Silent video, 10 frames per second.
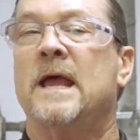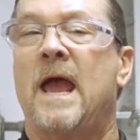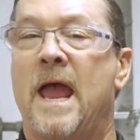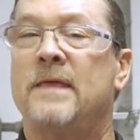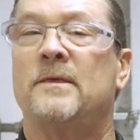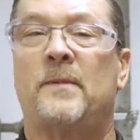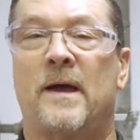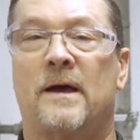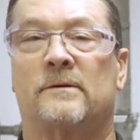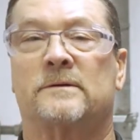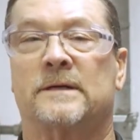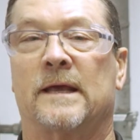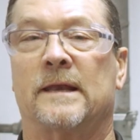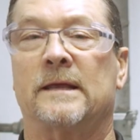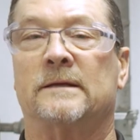and the powder
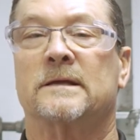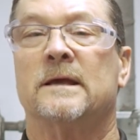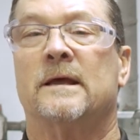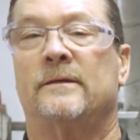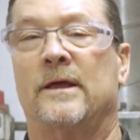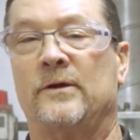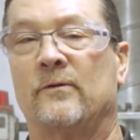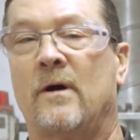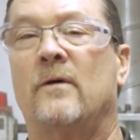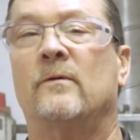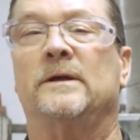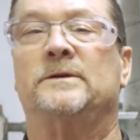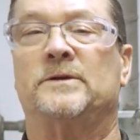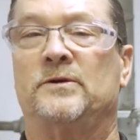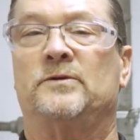settings, that you always
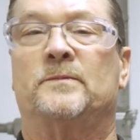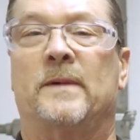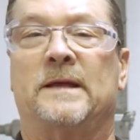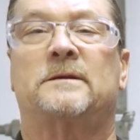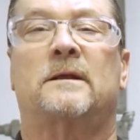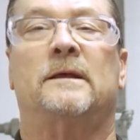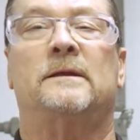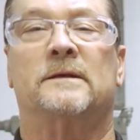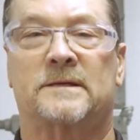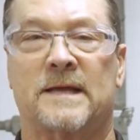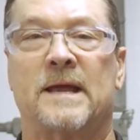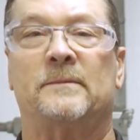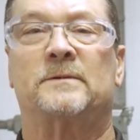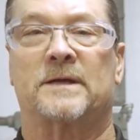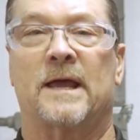use basically the
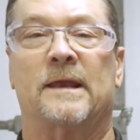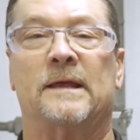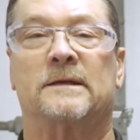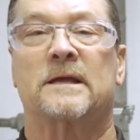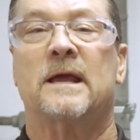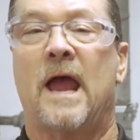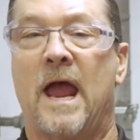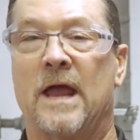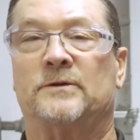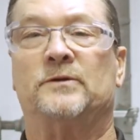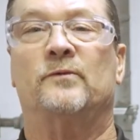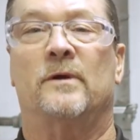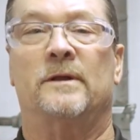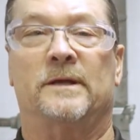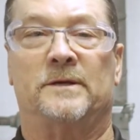same settings as you
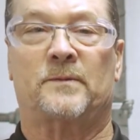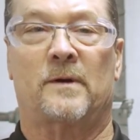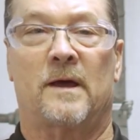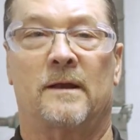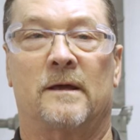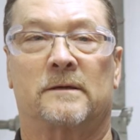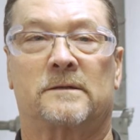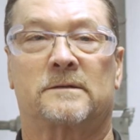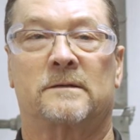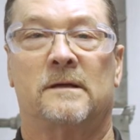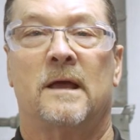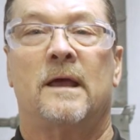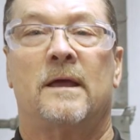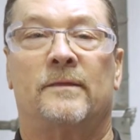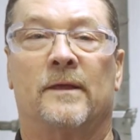run these products.
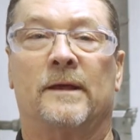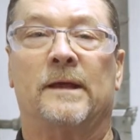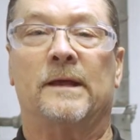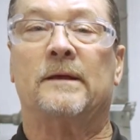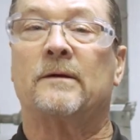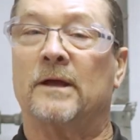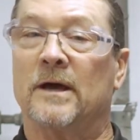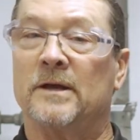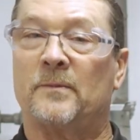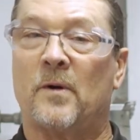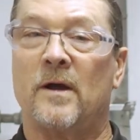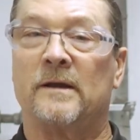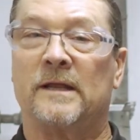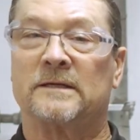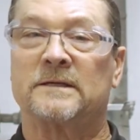The gun to part
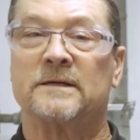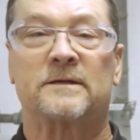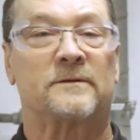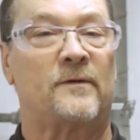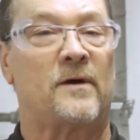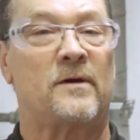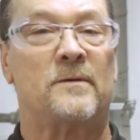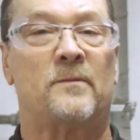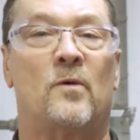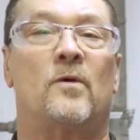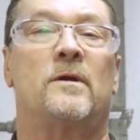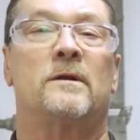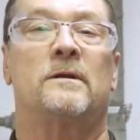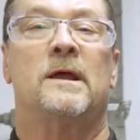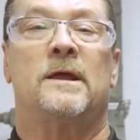distance is very
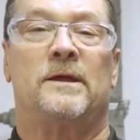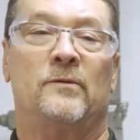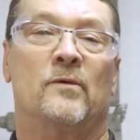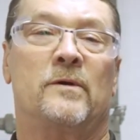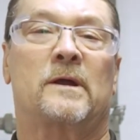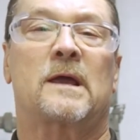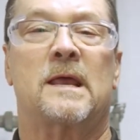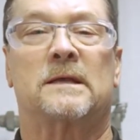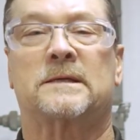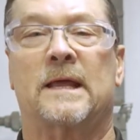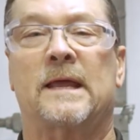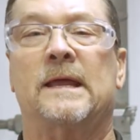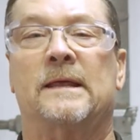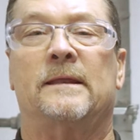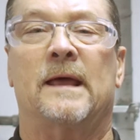important. You want to kind of stay
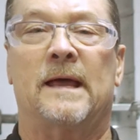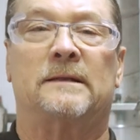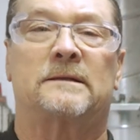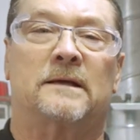in that